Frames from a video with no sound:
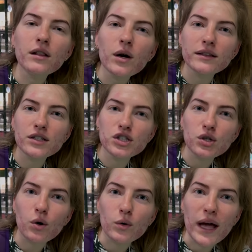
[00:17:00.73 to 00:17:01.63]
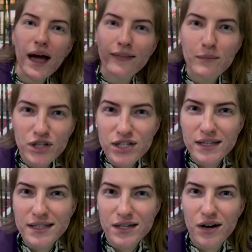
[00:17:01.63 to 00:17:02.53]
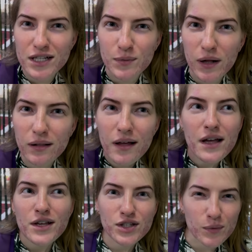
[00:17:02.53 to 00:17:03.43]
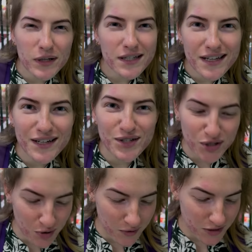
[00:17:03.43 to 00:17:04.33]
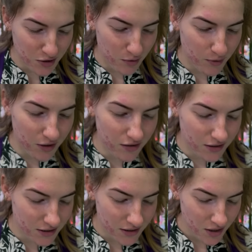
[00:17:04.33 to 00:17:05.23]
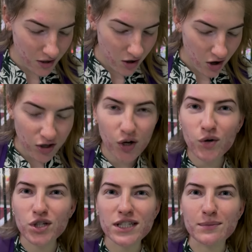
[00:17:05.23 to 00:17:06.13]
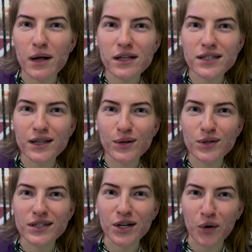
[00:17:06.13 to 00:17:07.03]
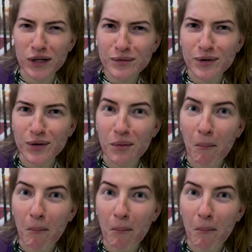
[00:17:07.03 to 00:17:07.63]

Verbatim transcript: a look at the stall. It had a Michelin star as well, so we decided to show it to you because, you know, it just smells and looks incredible.